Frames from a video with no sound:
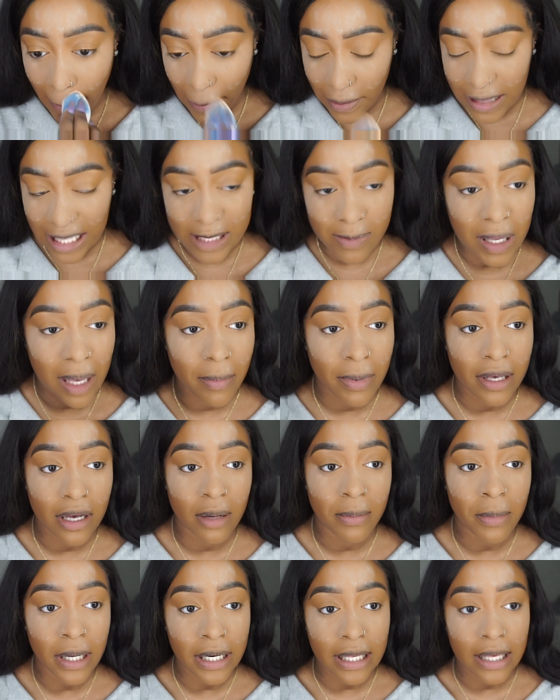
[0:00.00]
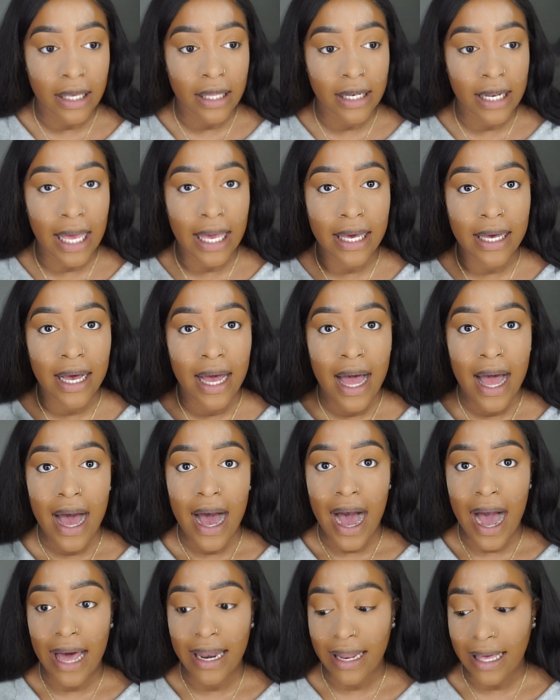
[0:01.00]
that's paying me good money. Like,
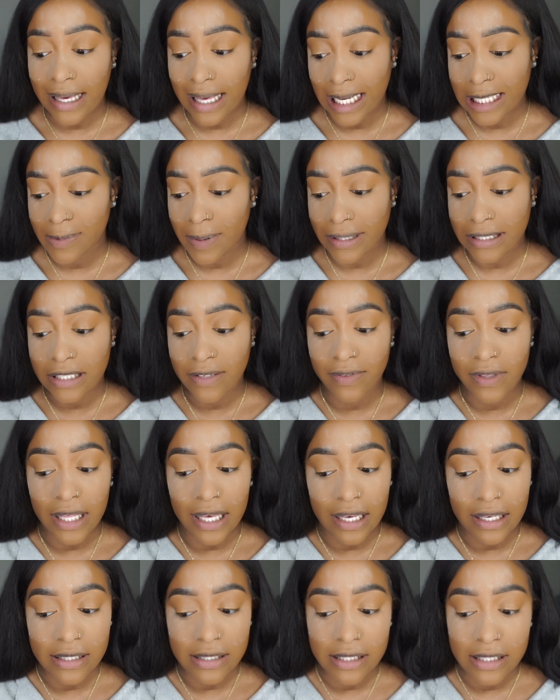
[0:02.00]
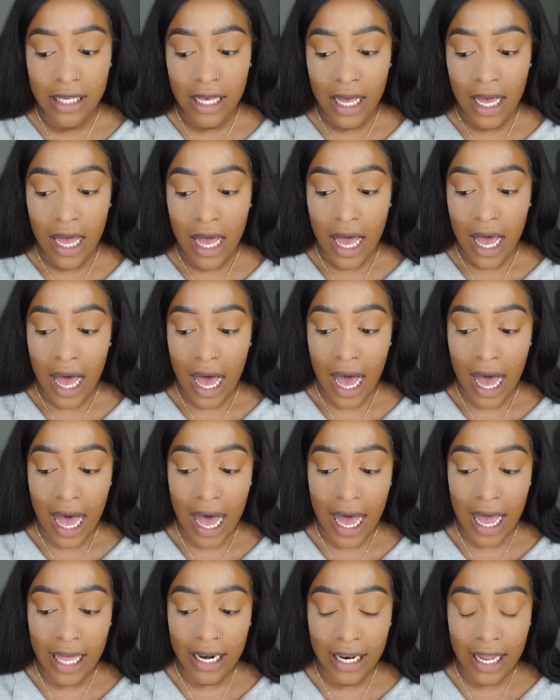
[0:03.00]
I like expensive things.
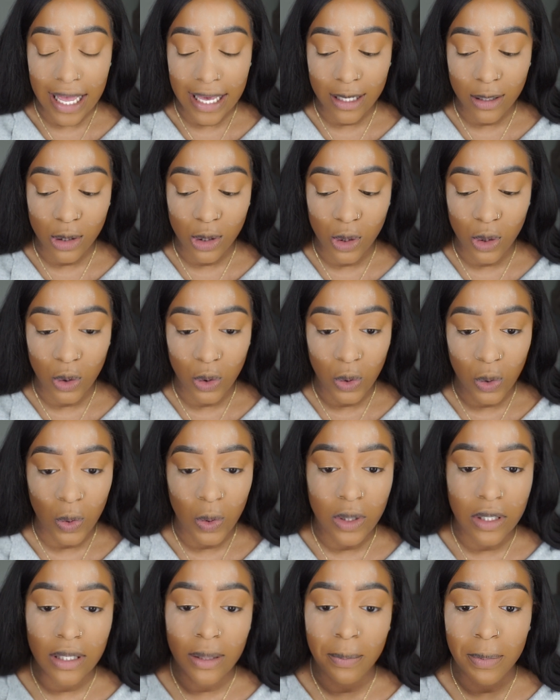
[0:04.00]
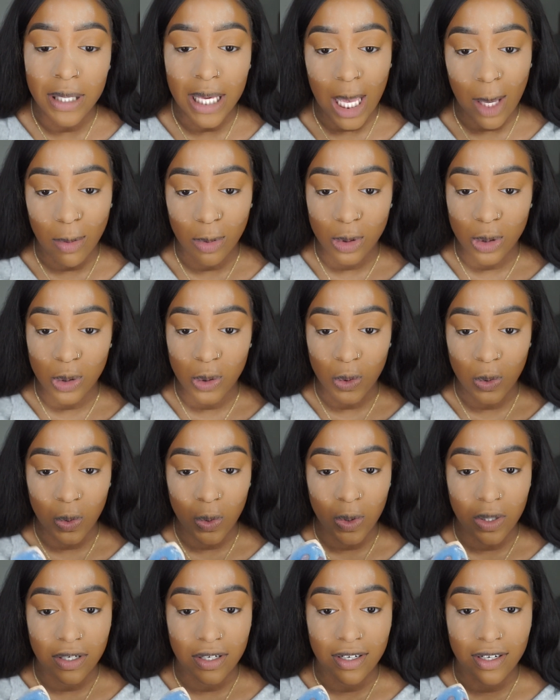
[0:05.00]
I like to be able to,